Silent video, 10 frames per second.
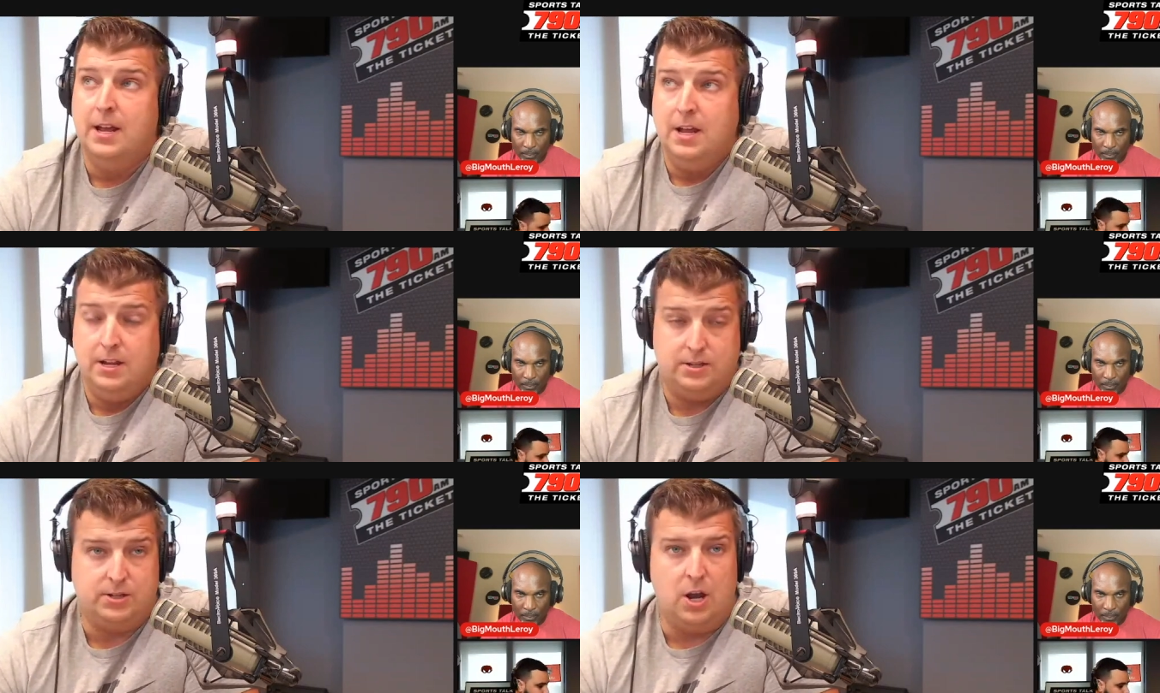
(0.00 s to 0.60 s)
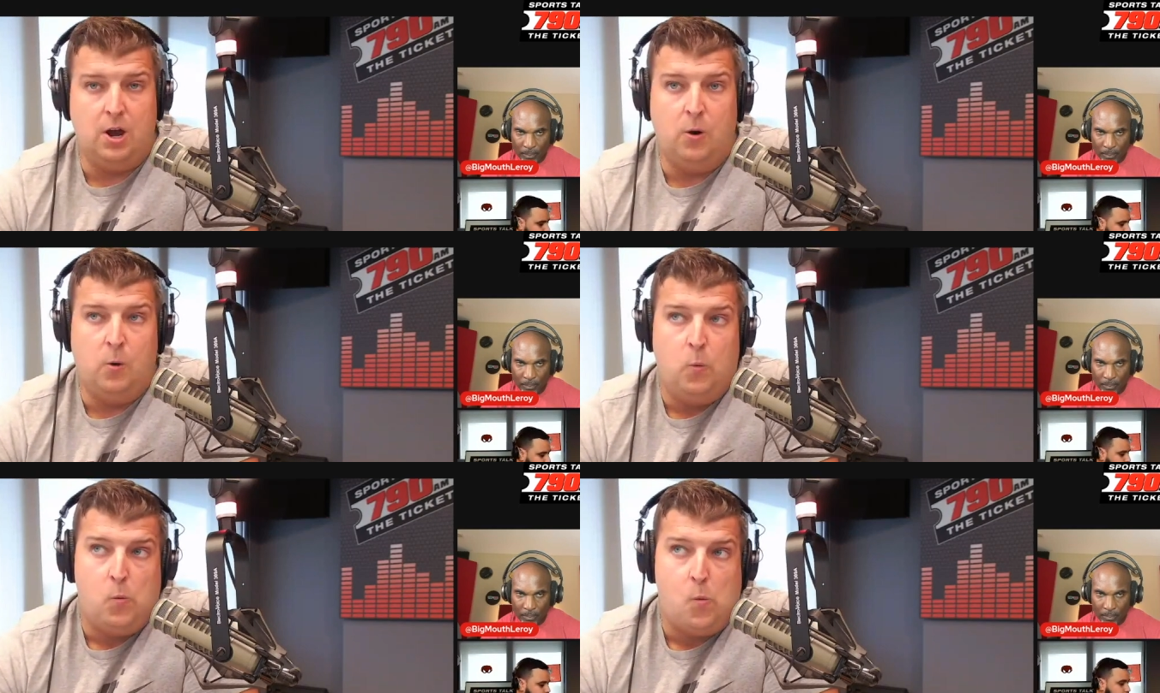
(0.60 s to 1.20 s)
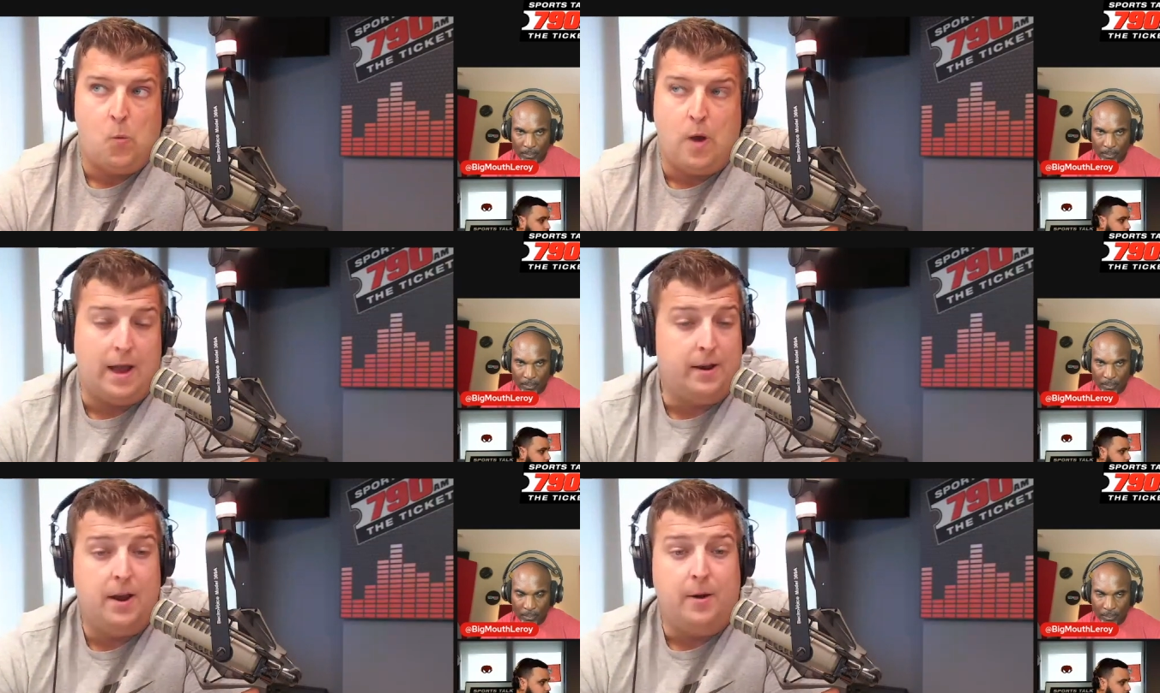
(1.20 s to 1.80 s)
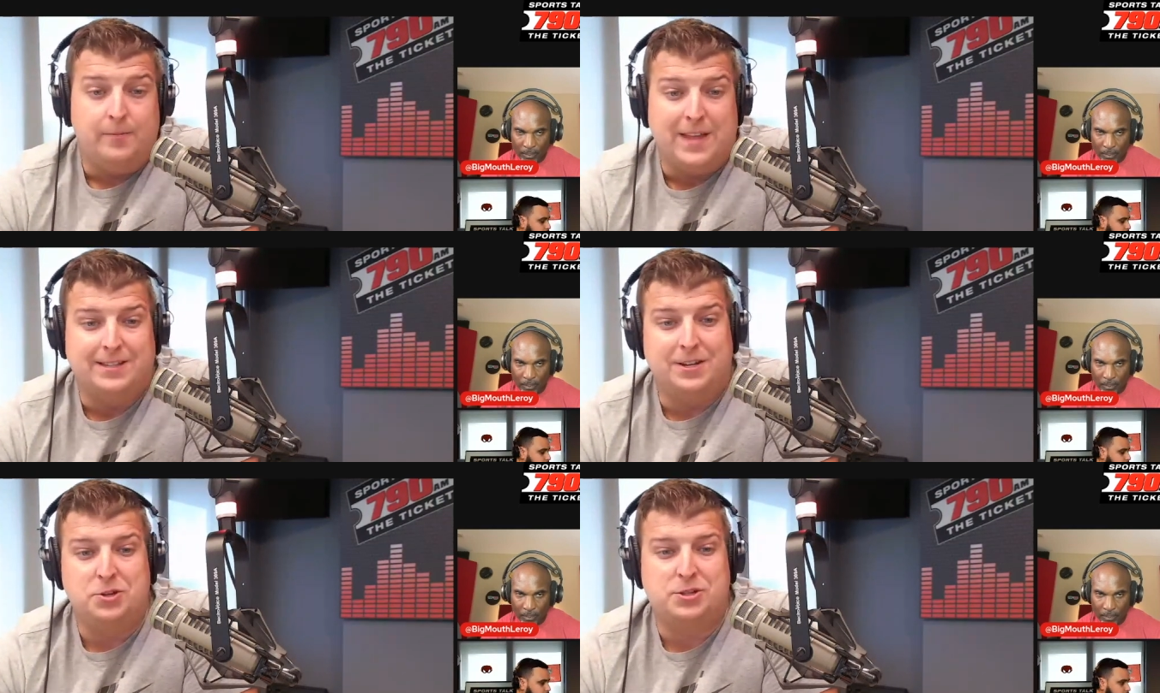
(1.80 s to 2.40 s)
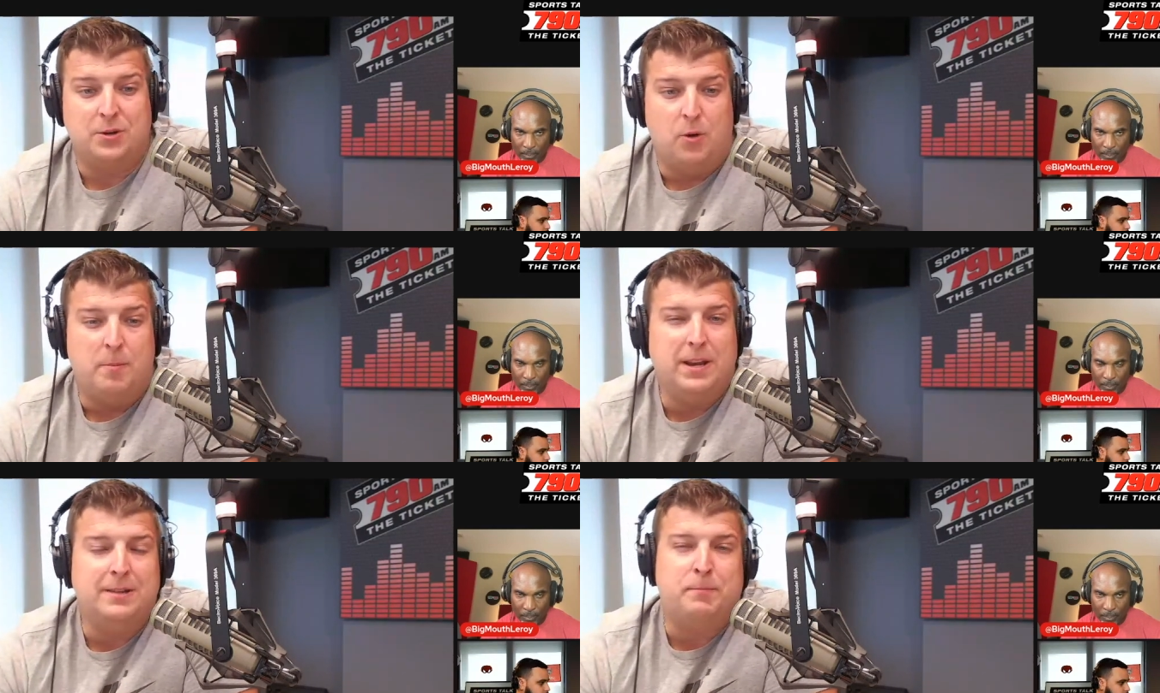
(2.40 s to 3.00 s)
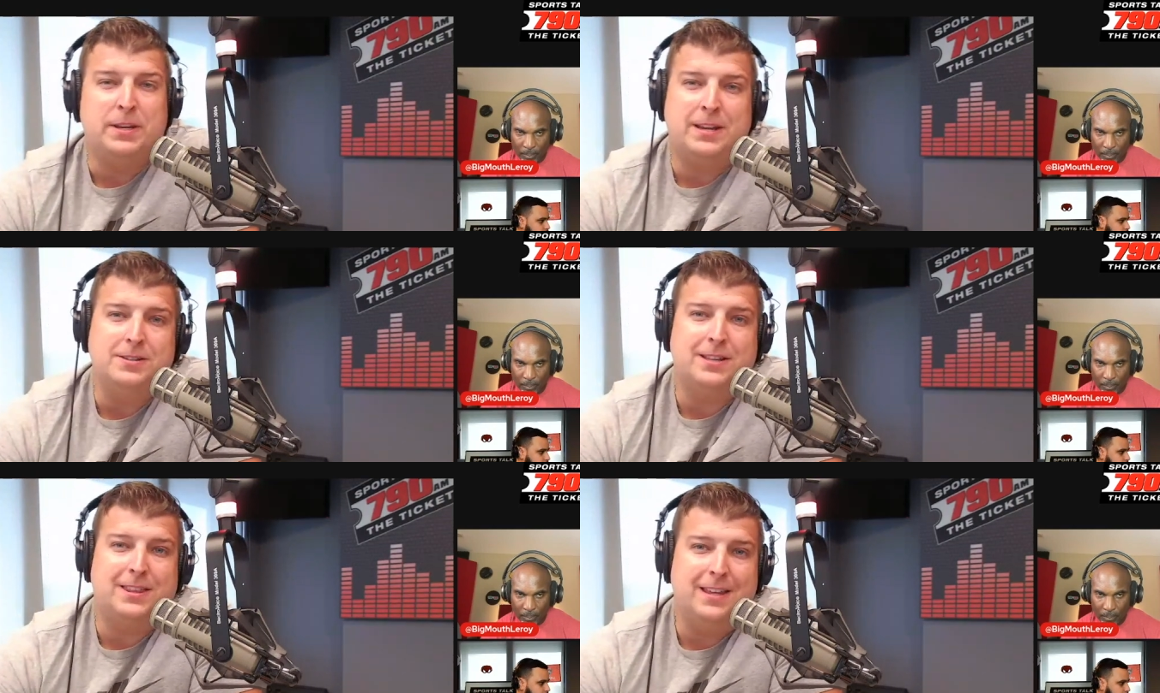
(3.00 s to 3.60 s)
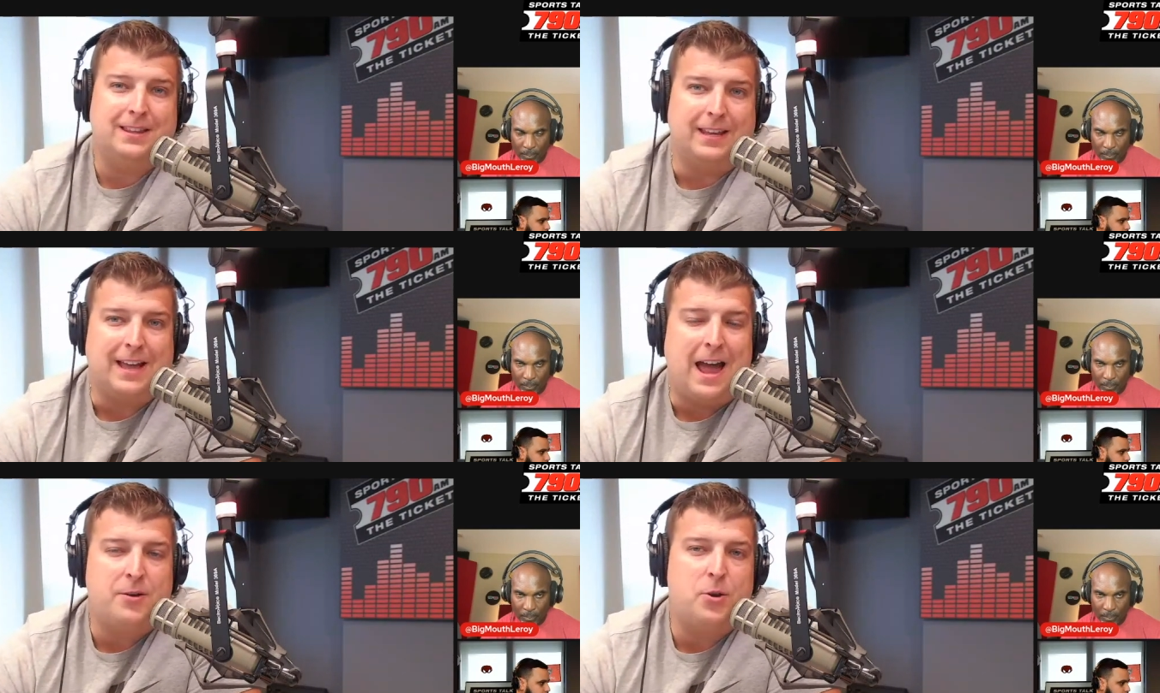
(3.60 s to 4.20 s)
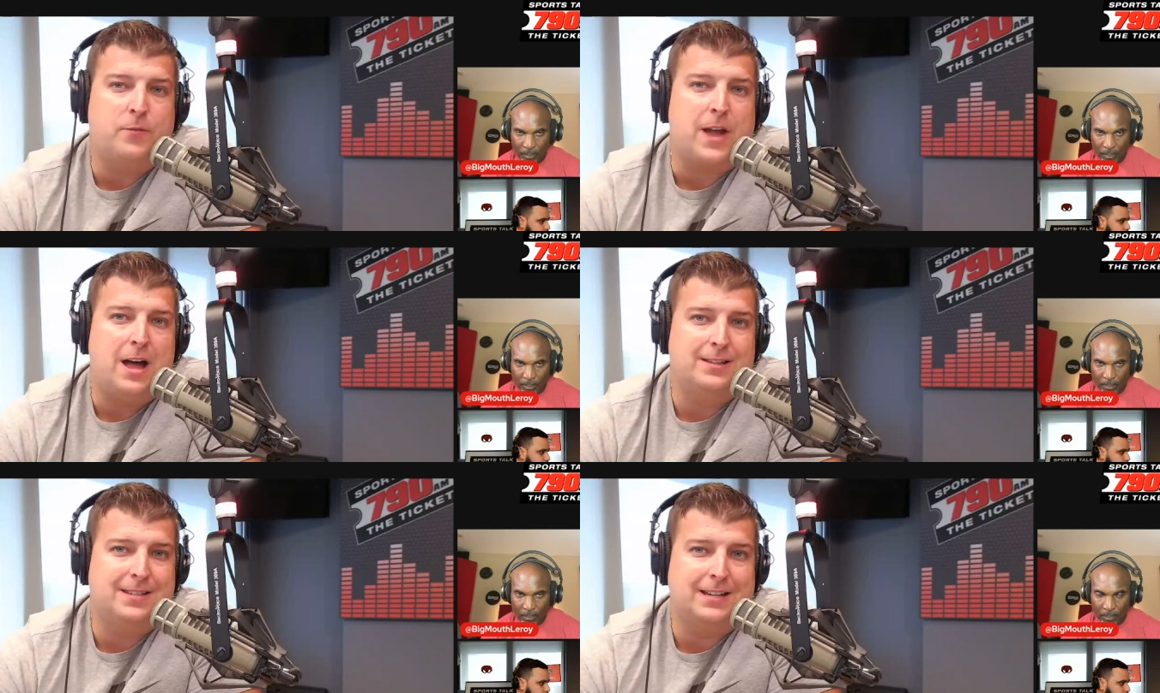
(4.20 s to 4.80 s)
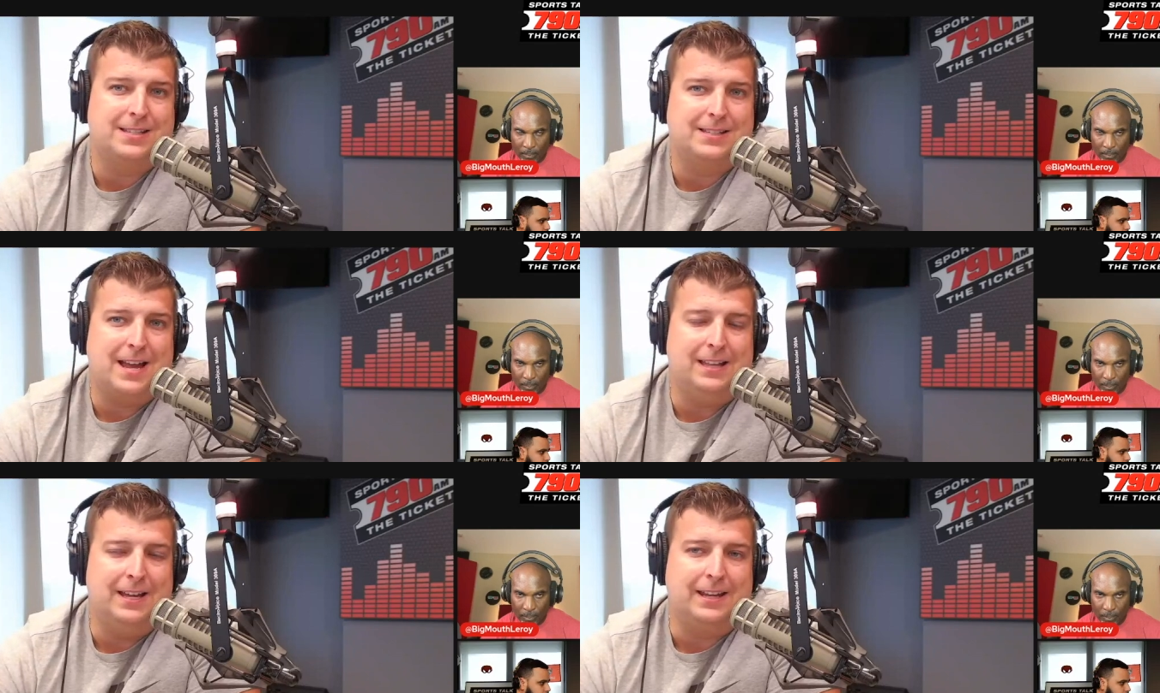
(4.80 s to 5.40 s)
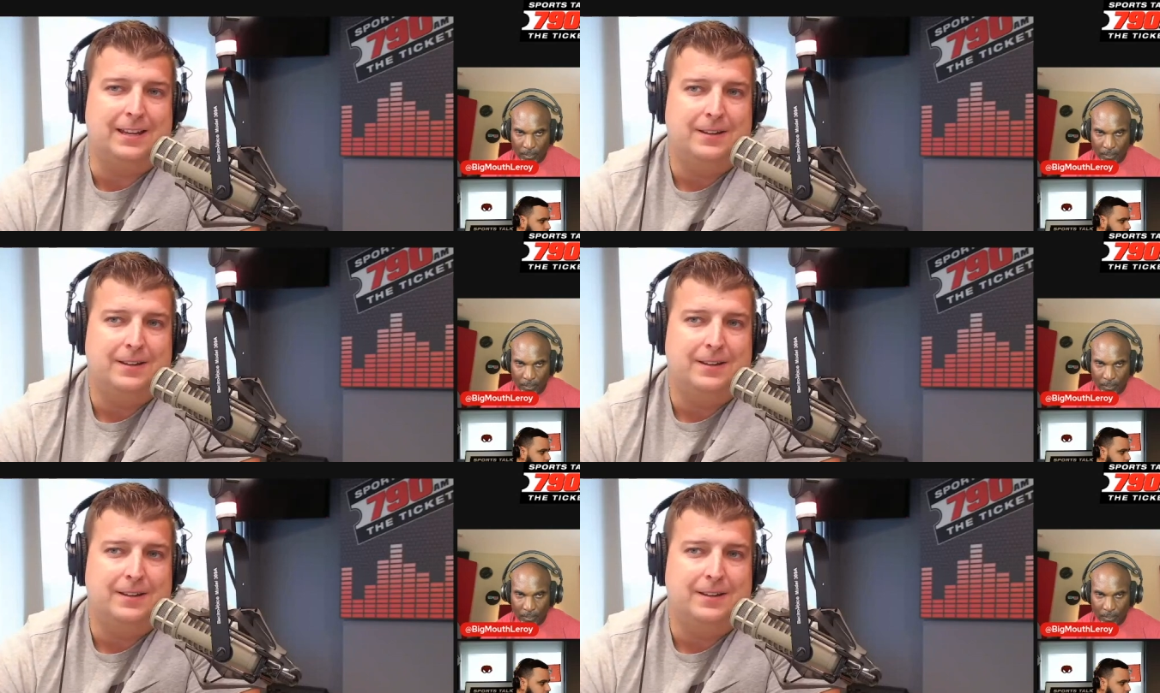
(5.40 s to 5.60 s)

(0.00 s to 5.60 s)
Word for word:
Speaker 1: So I don't know. That's an interesting one, but but here's the thing: like I don't know if Collin Sexton's got like